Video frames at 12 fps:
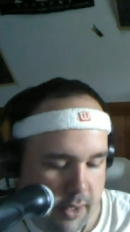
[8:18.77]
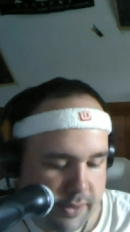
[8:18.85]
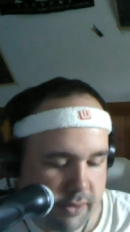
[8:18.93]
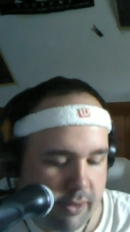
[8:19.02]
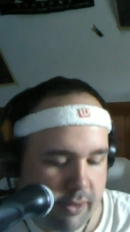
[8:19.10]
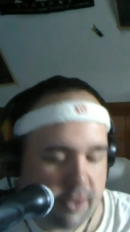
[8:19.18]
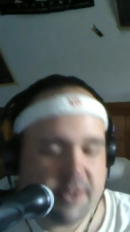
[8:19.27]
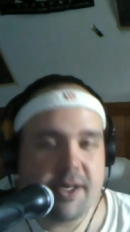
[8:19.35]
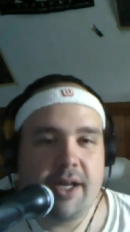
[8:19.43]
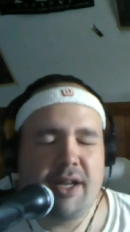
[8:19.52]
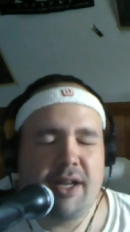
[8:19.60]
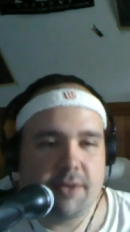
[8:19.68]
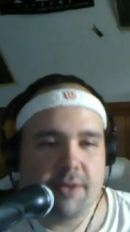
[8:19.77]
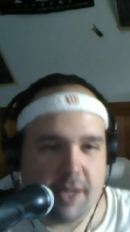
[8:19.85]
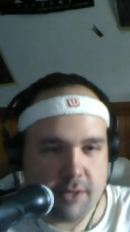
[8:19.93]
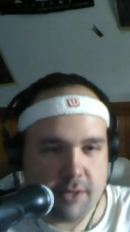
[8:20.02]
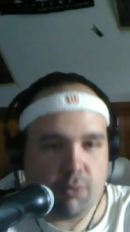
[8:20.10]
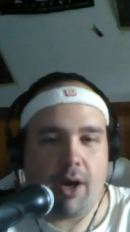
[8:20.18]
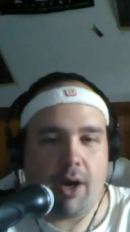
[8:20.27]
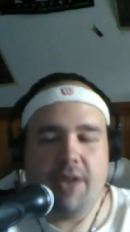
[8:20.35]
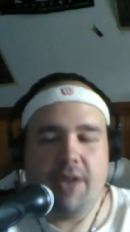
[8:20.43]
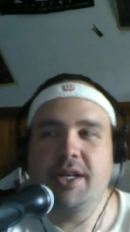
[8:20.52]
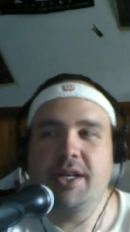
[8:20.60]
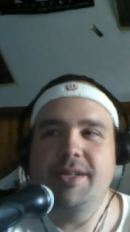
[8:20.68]
So he looks at it and looks at his
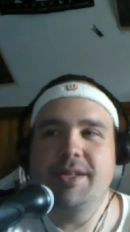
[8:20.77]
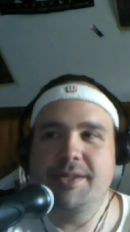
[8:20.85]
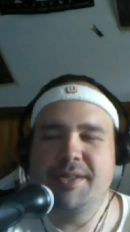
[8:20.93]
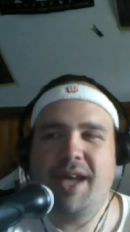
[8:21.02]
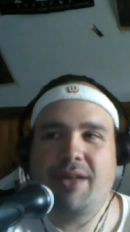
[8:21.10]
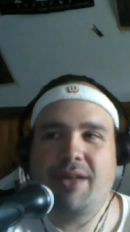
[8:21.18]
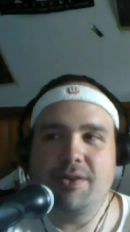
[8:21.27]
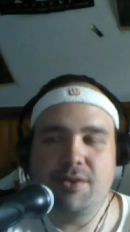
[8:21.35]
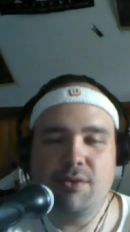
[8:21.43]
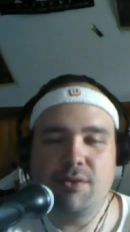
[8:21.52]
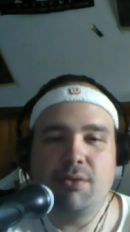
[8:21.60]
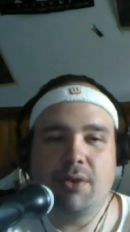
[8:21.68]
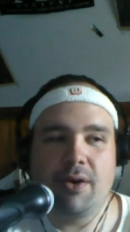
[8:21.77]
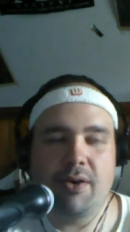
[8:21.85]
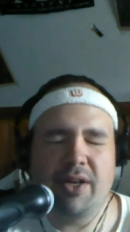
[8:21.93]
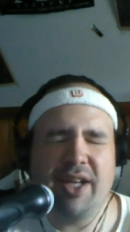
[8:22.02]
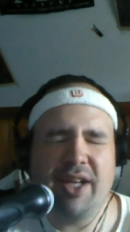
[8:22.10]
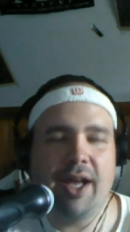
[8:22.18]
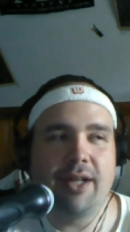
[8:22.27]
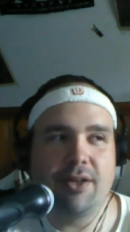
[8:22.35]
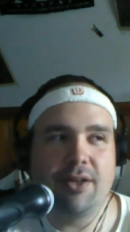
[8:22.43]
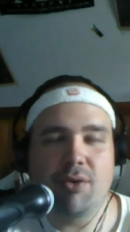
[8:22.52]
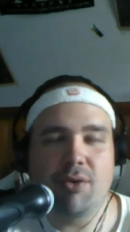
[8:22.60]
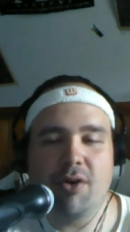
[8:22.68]
watch, and it is exactly 2:30, and
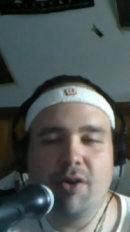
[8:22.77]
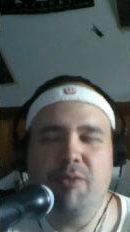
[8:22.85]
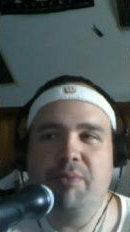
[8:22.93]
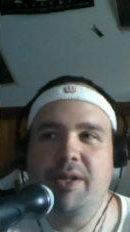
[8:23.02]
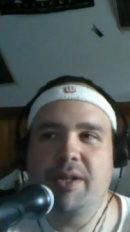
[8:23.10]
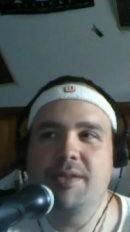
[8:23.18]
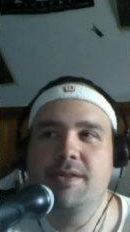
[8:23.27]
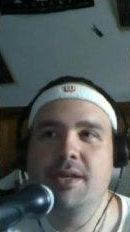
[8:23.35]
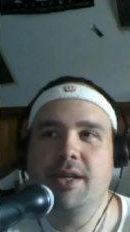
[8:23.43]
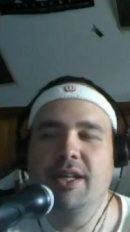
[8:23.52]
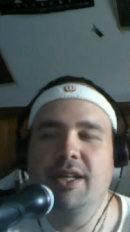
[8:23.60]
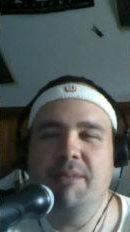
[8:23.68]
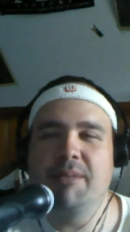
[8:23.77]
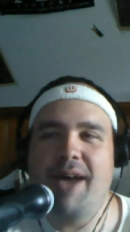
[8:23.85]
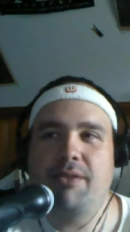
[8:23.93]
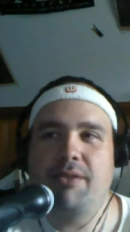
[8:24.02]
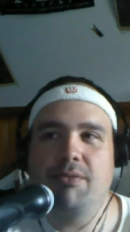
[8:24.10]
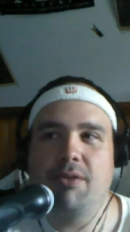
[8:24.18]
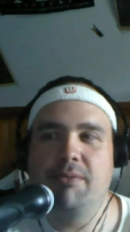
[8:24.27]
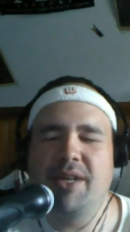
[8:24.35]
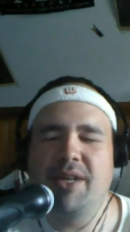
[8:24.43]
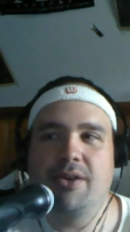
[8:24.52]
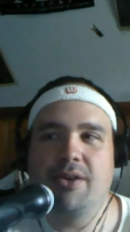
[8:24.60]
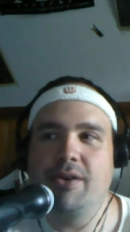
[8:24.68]
the door opens in the bathroom,
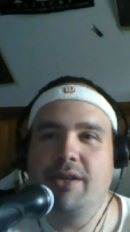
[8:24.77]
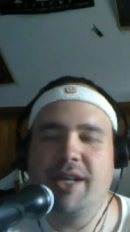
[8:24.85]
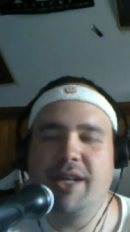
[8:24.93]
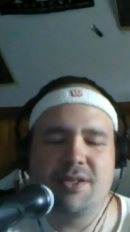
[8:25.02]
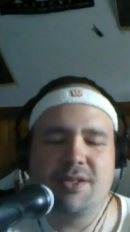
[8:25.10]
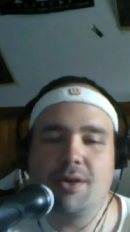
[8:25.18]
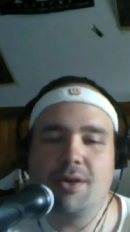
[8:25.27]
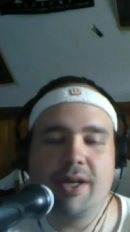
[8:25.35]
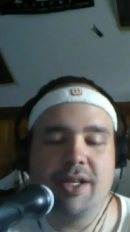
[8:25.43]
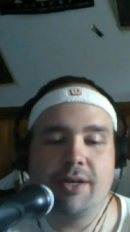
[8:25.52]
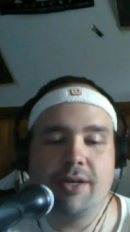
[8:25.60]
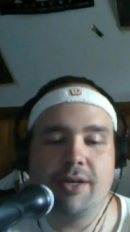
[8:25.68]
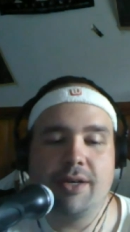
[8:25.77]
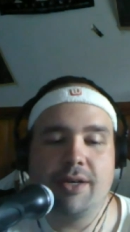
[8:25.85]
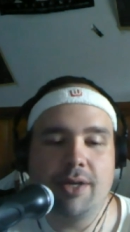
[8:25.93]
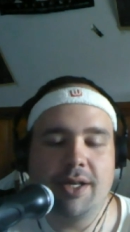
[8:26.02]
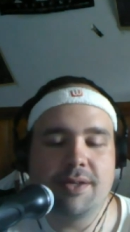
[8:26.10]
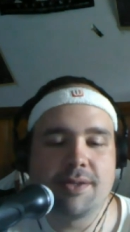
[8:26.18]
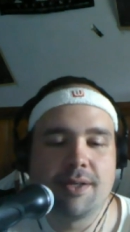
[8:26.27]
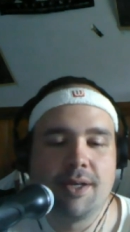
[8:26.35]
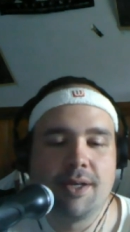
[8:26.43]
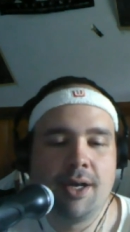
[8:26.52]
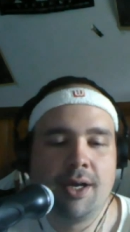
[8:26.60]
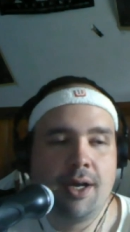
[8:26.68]
and unknowingly has no idea who it is.